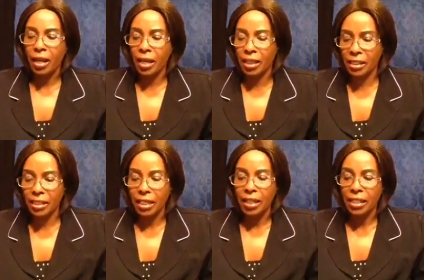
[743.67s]

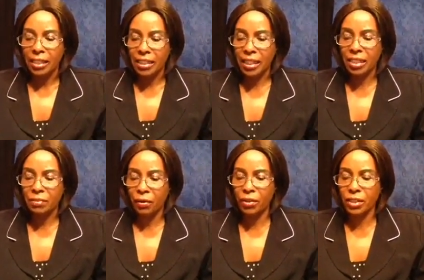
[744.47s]
is
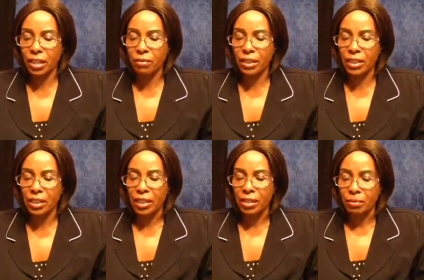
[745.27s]
six four seven,
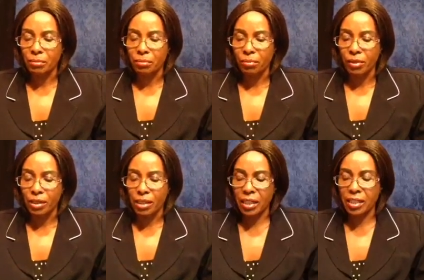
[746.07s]

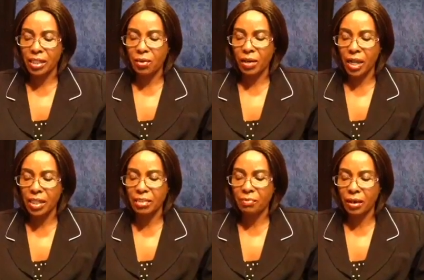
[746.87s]
six zero
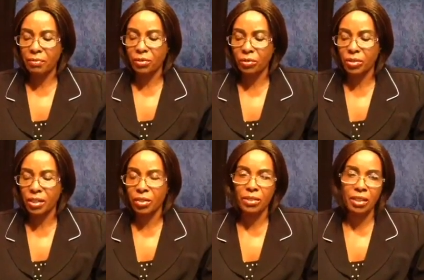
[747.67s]
eight, five two
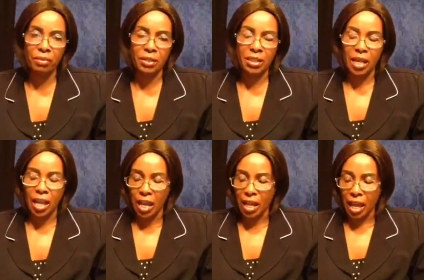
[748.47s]
zero seven,
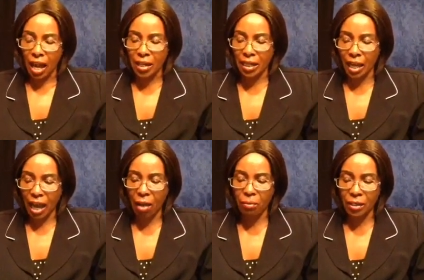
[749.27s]
and
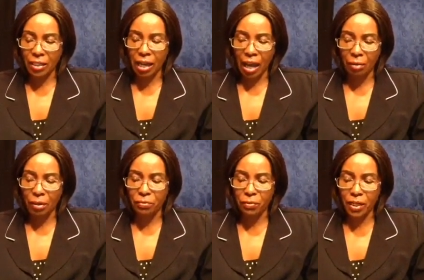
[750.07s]
our
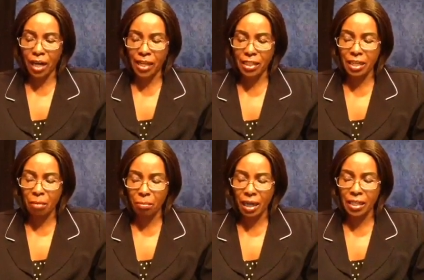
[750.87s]
our free line
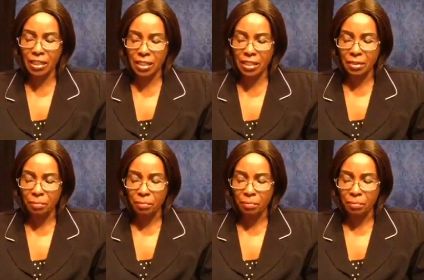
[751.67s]
number is